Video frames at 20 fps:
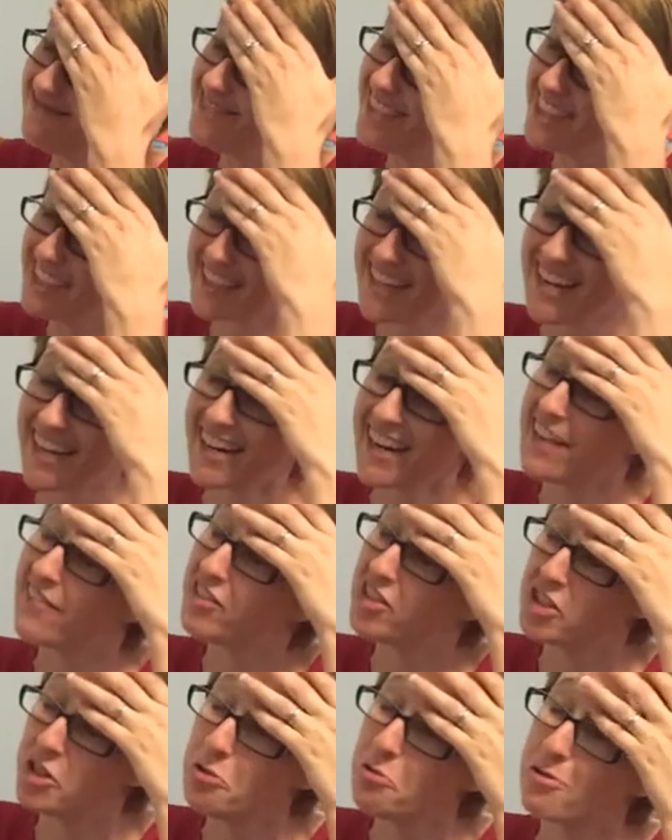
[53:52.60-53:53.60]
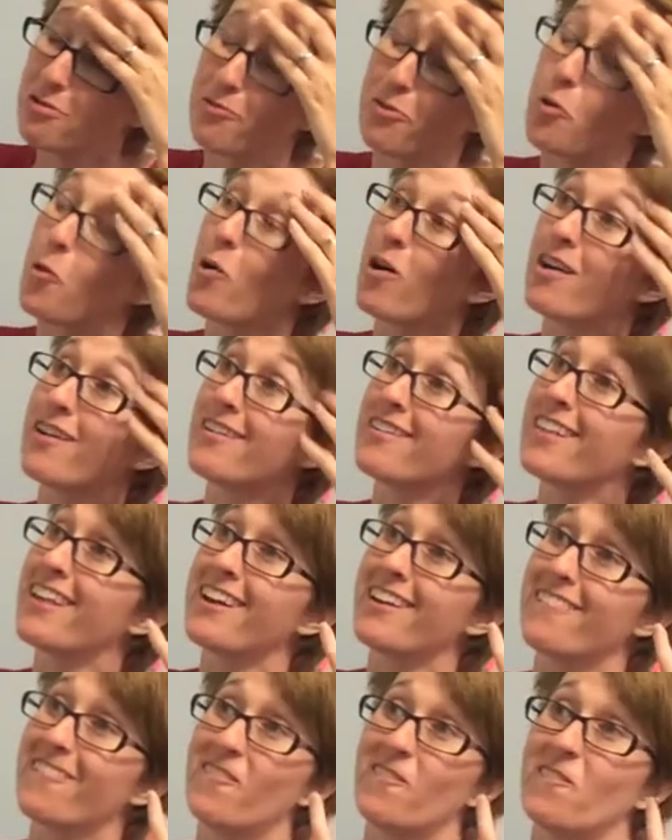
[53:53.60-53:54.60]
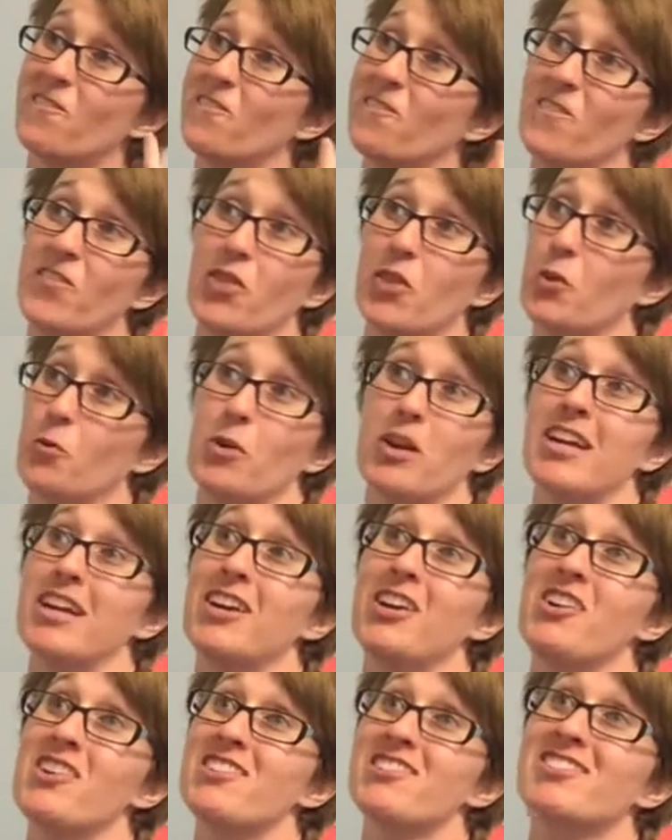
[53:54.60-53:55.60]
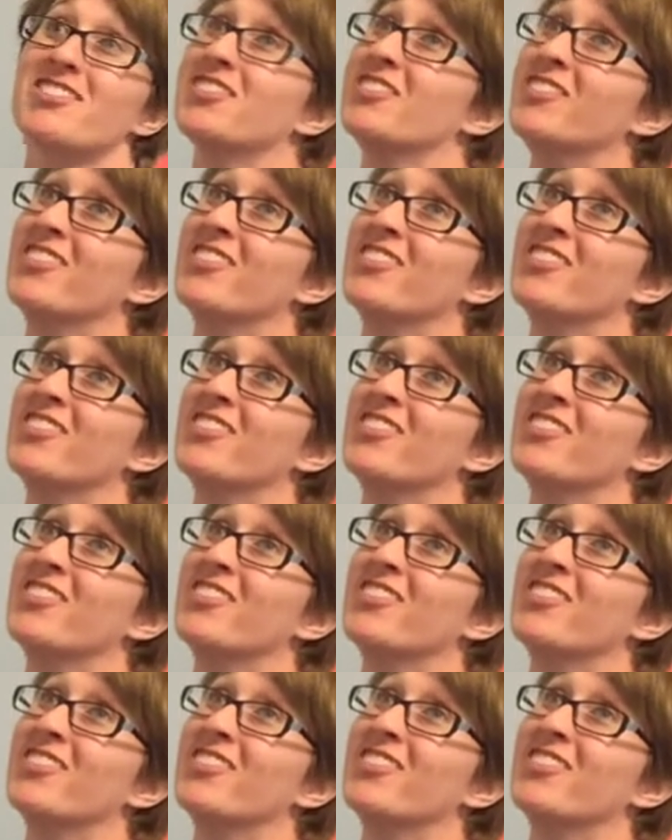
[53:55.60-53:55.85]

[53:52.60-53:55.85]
he's not gonna have a tooth for like three years.